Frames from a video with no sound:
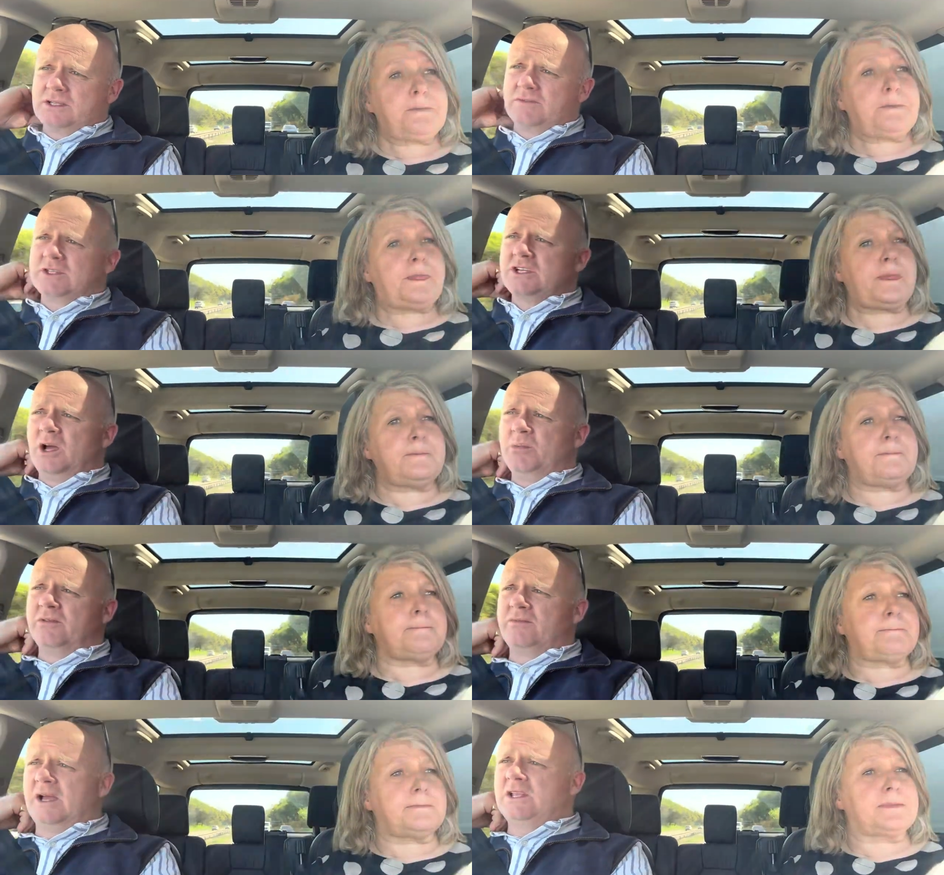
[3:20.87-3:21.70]
Speaker 1: of the type
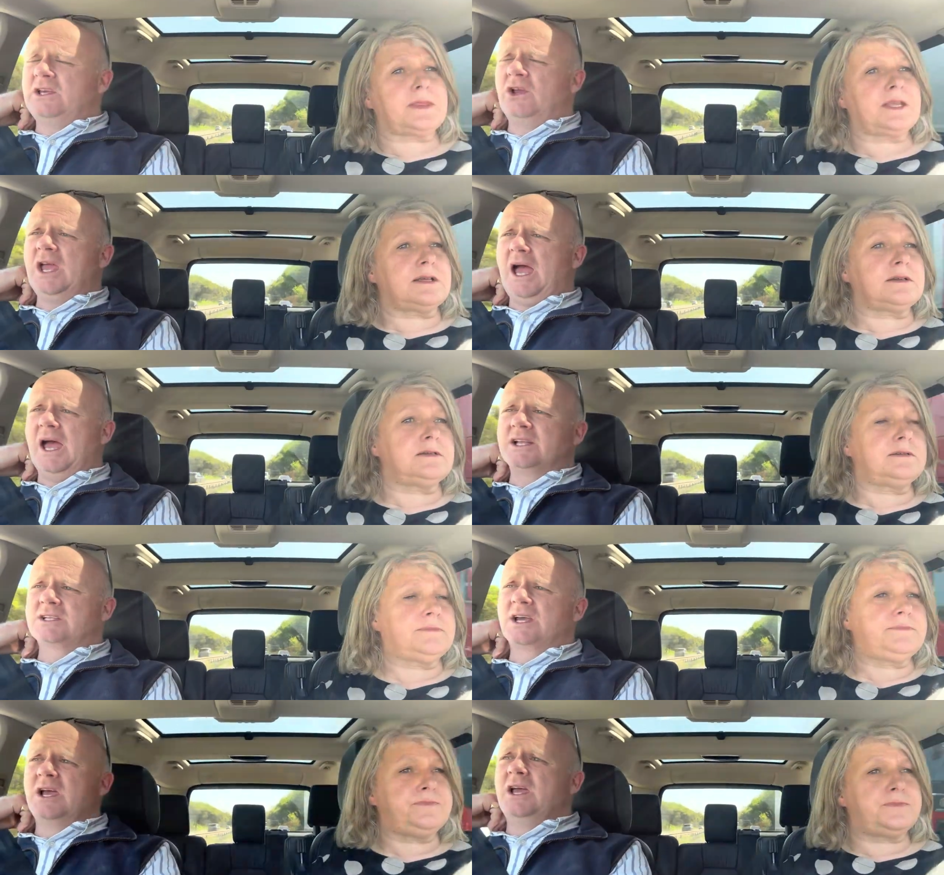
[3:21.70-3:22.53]
of van you
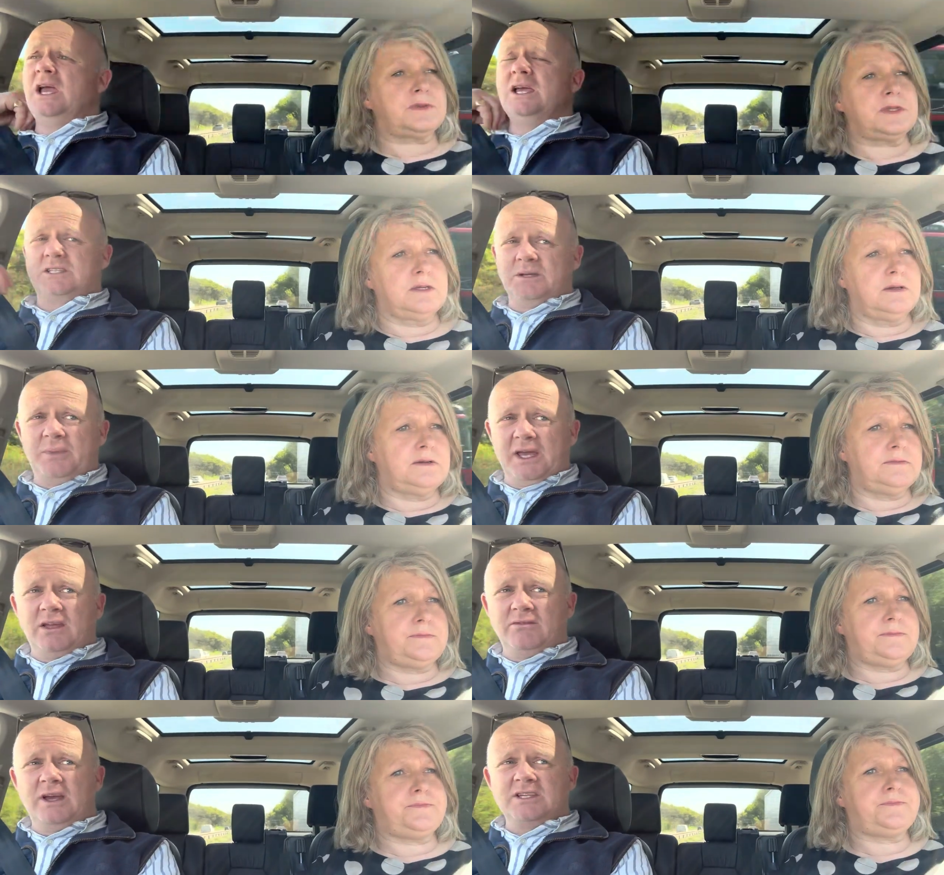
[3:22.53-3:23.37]
get, it's a
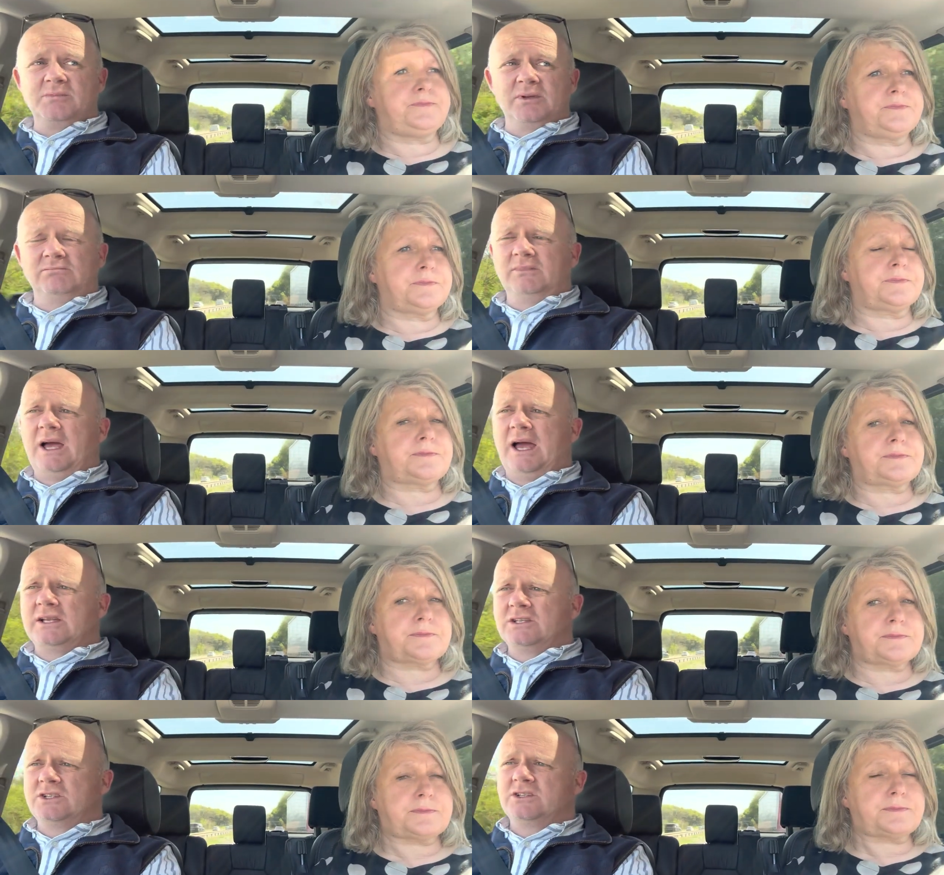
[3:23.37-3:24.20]
big investment,
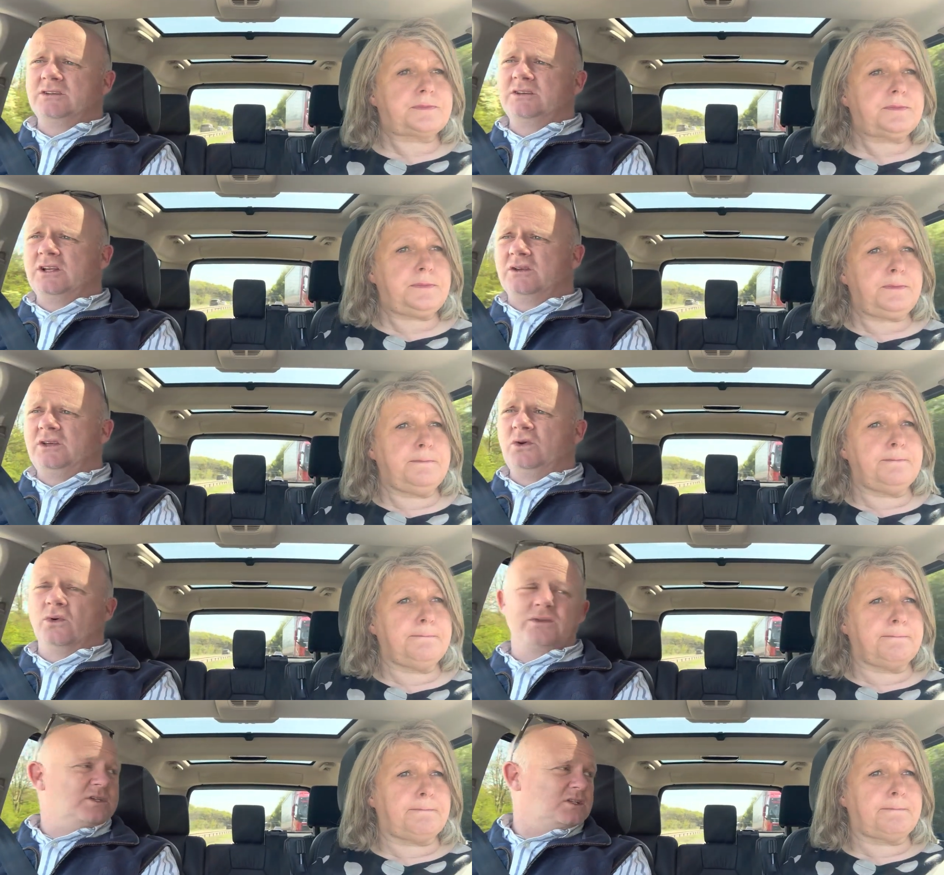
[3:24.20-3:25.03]
and you know, you
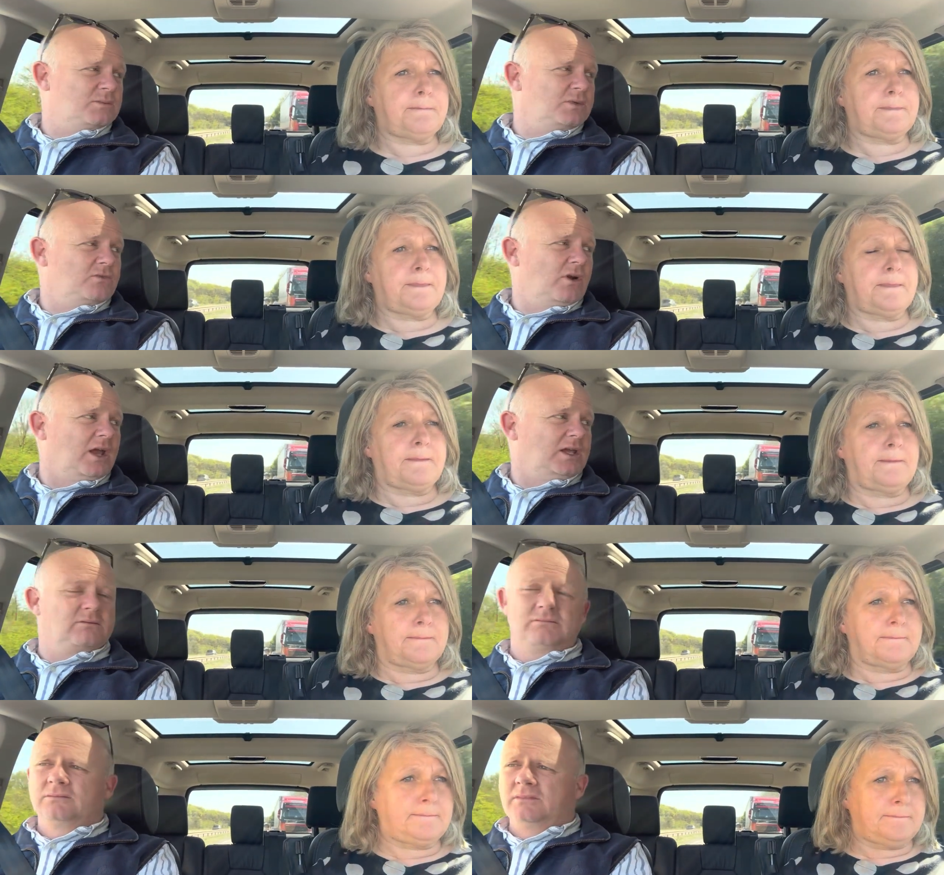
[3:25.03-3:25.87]
want it to be right.
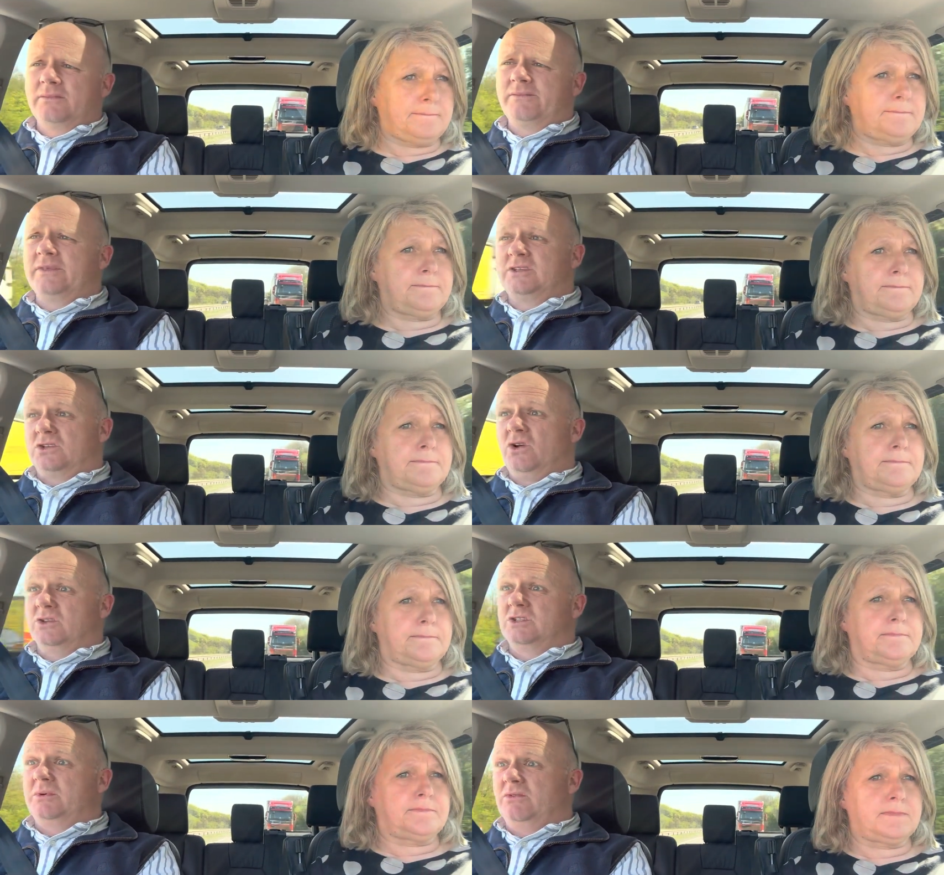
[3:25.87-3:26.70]
It's
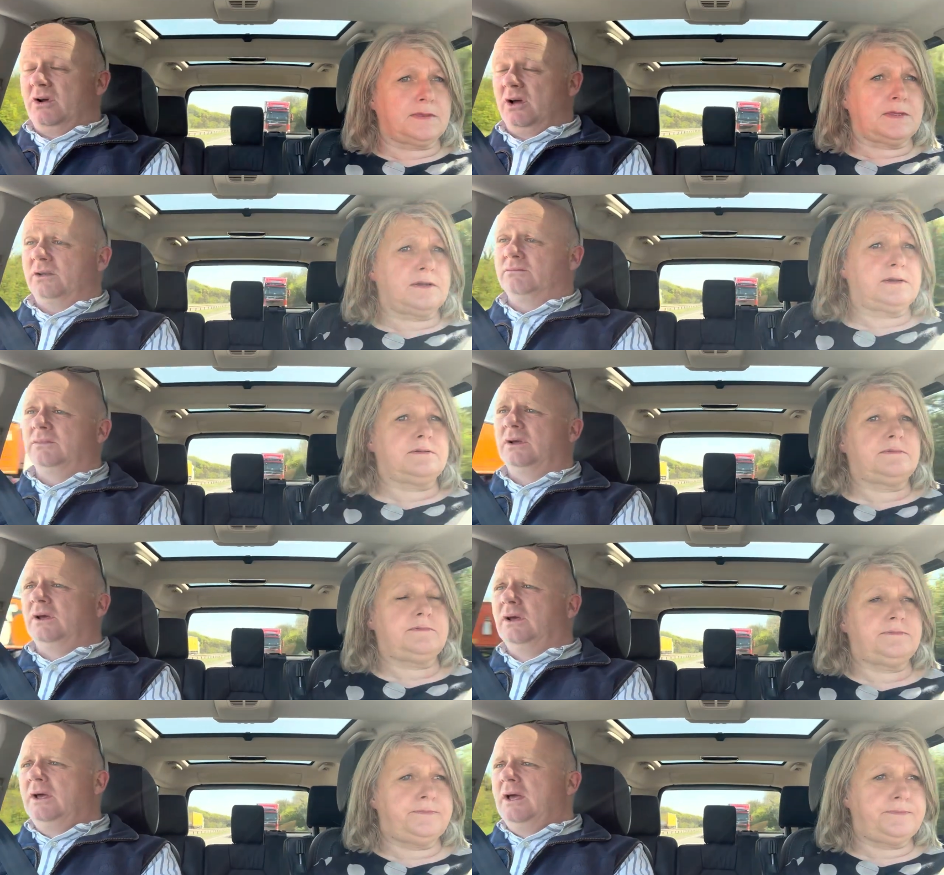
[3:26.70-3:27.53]
got to be right.
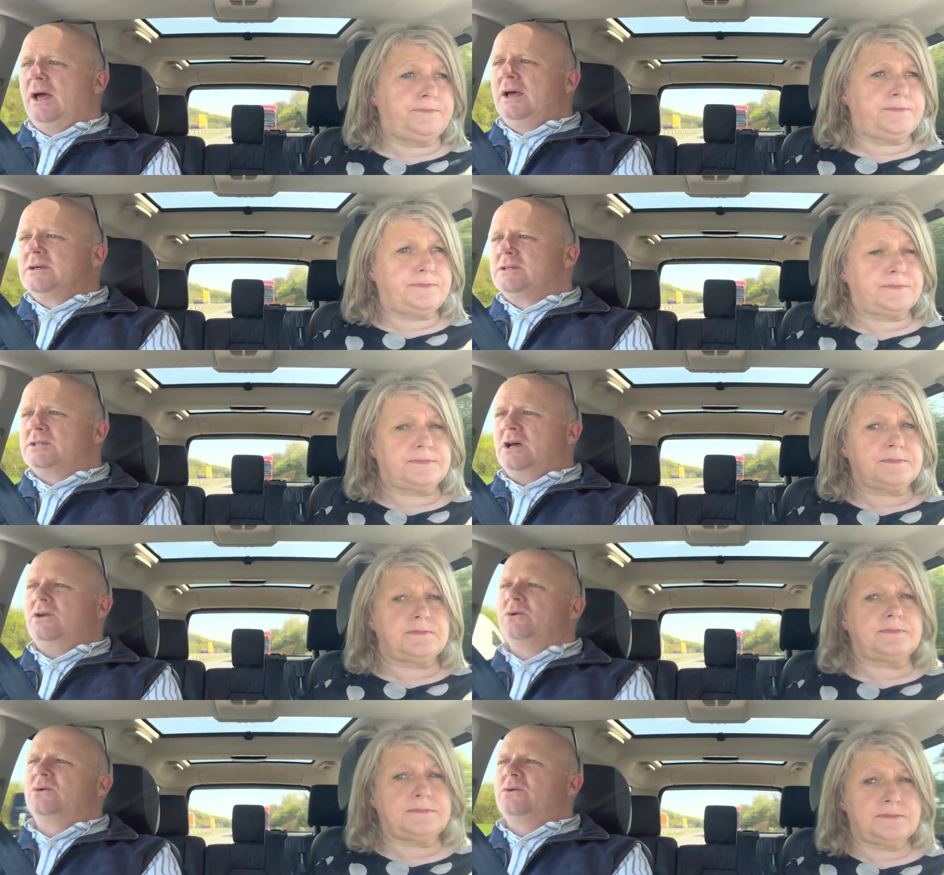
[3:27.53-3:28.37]

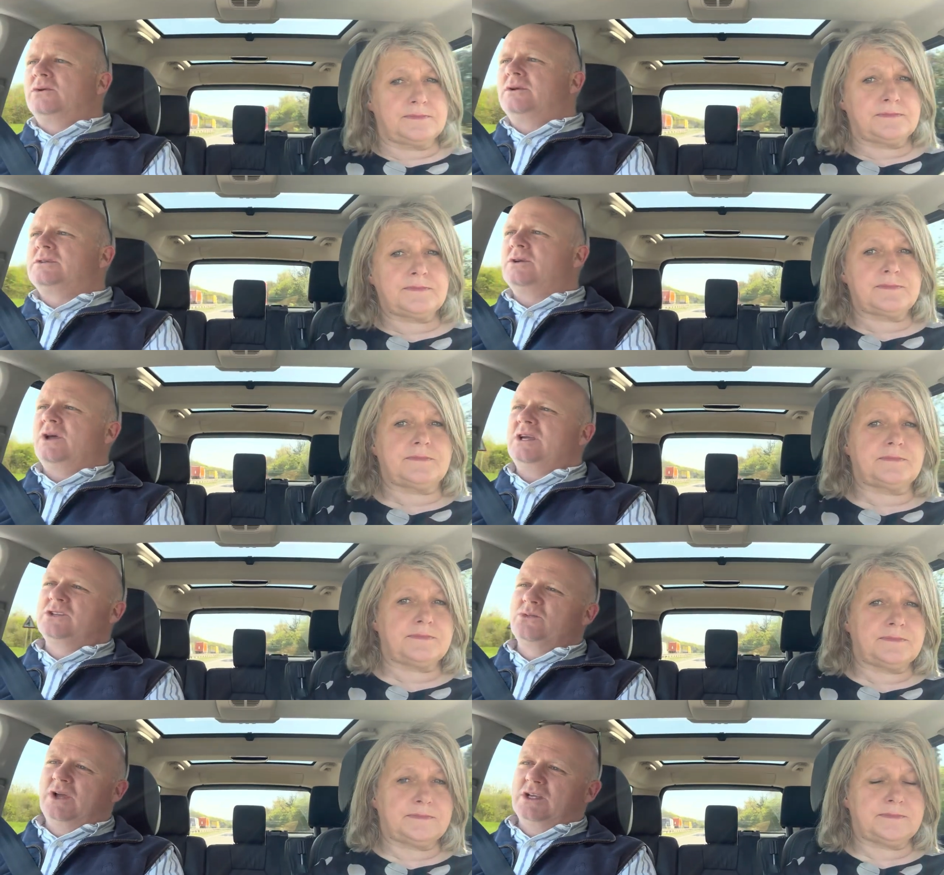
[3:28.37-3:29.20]
So, so
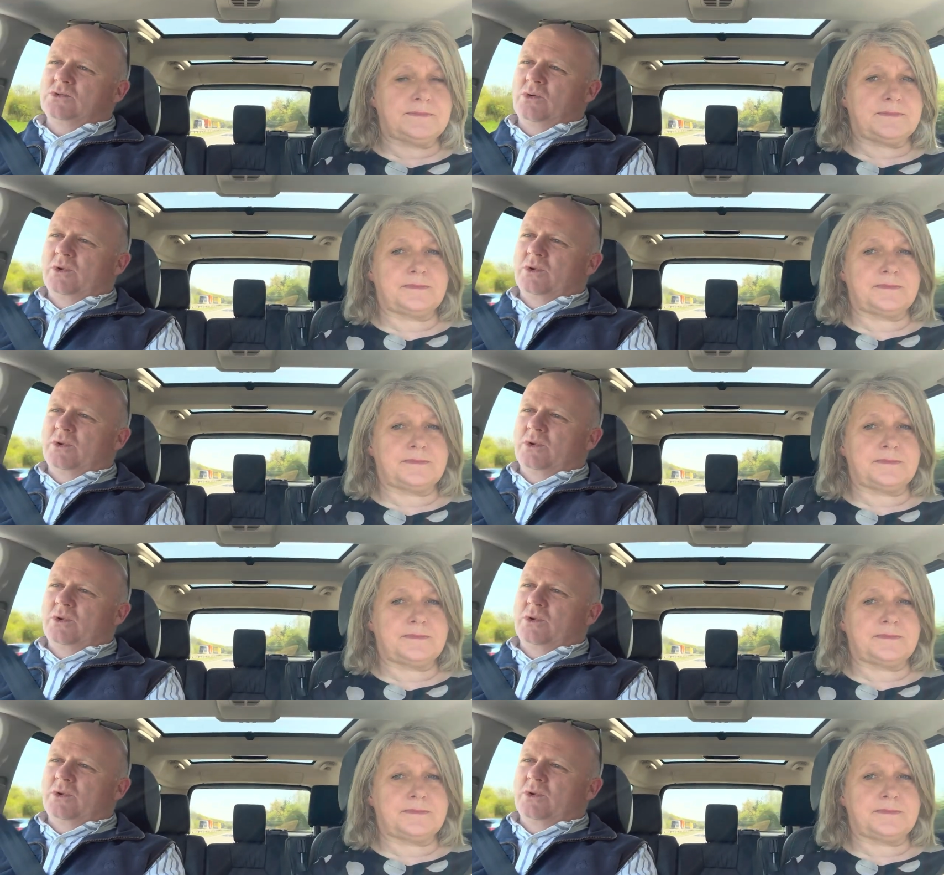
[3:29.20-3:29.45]
that's that's what